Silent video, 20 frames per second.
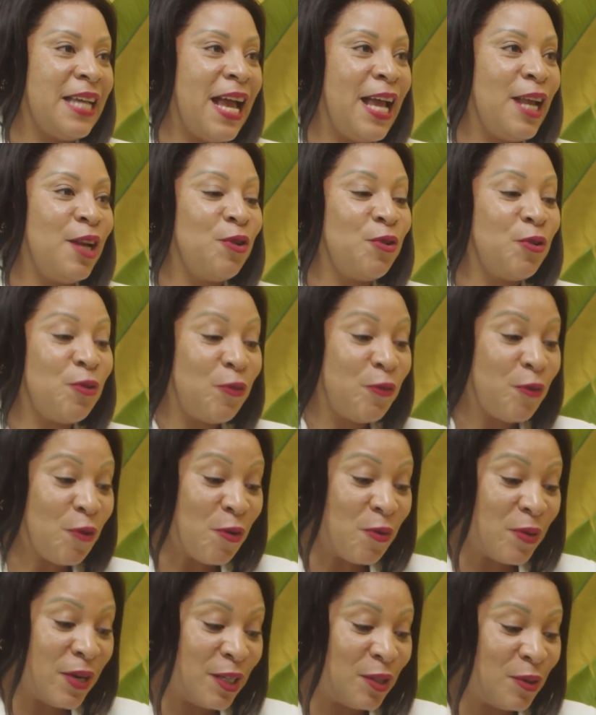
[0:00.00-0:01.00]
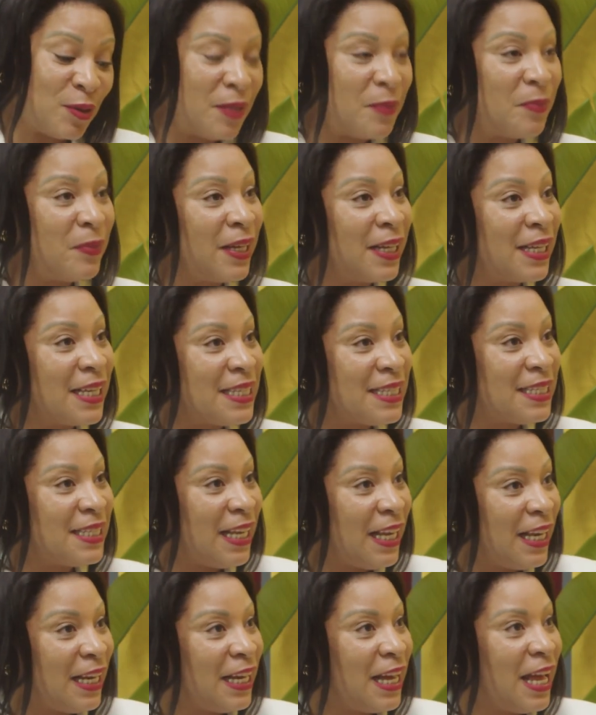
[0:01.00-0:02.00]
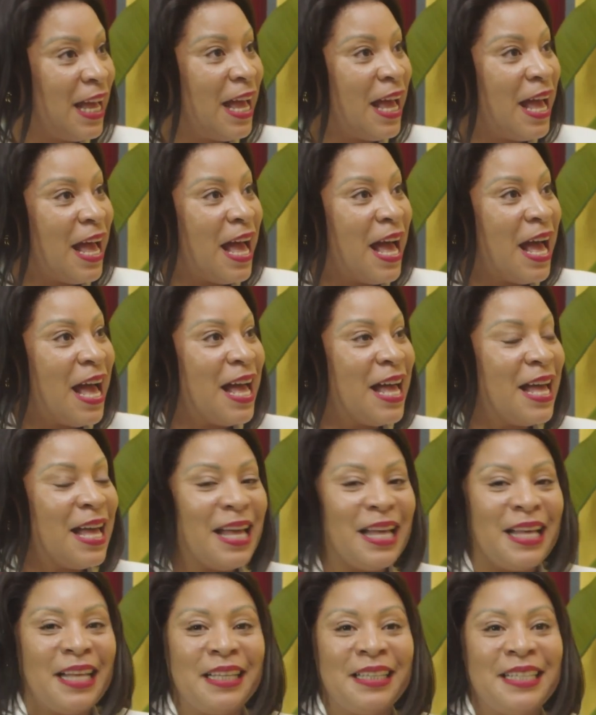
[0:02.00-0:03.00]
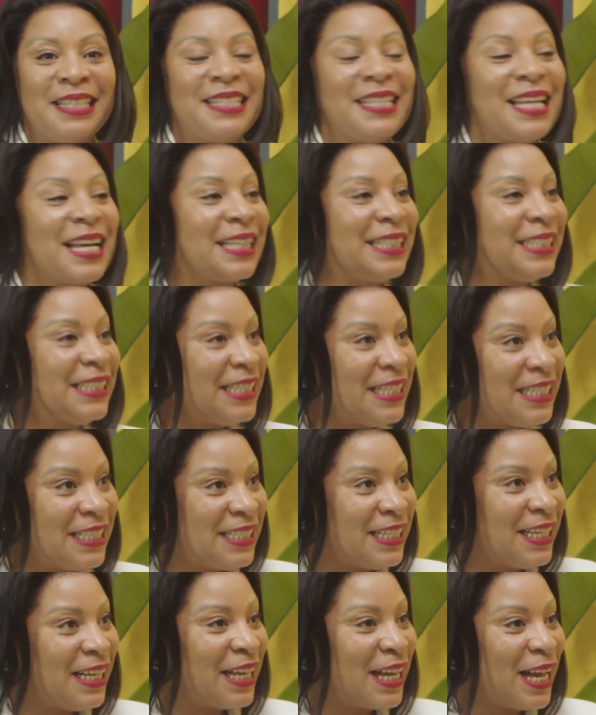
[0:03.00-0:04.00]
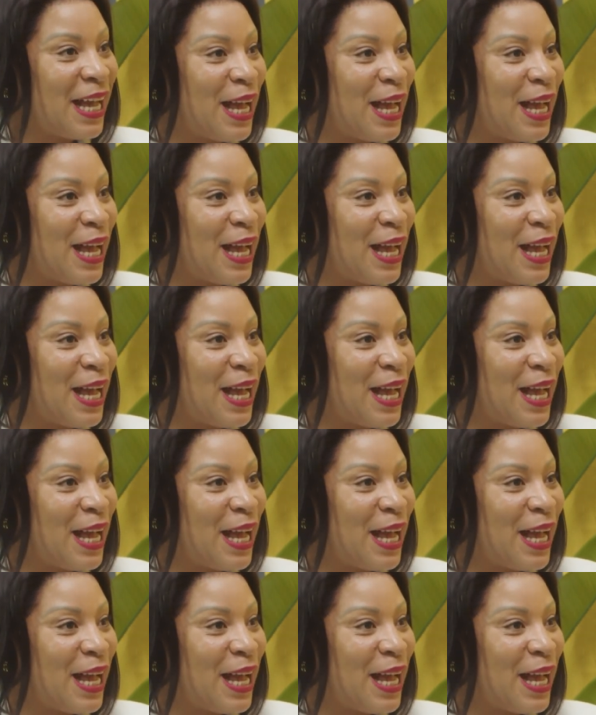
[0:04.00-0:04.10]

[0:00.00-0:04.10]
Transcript: I look forward to the magazine succeeding.